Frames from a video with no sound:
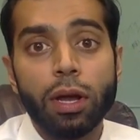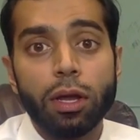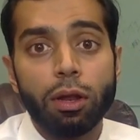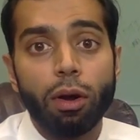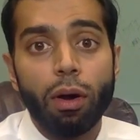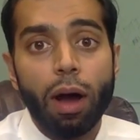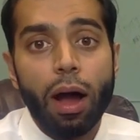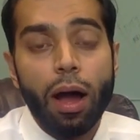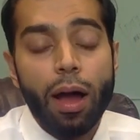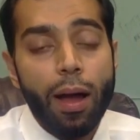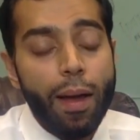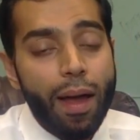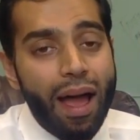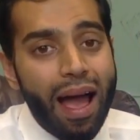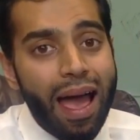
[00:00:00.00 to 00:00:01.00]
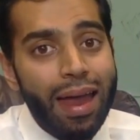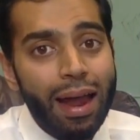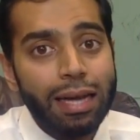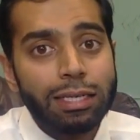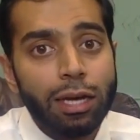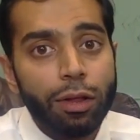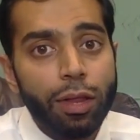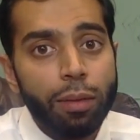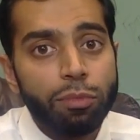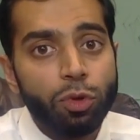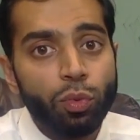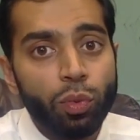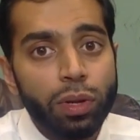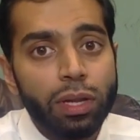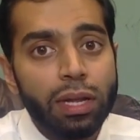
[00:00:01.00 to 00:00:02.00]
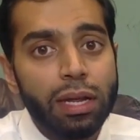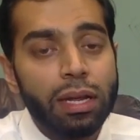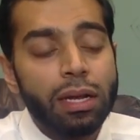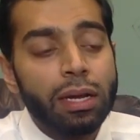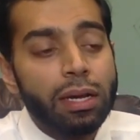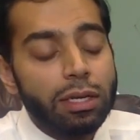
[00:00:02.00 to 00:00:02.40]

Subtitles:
And I tell them, you really,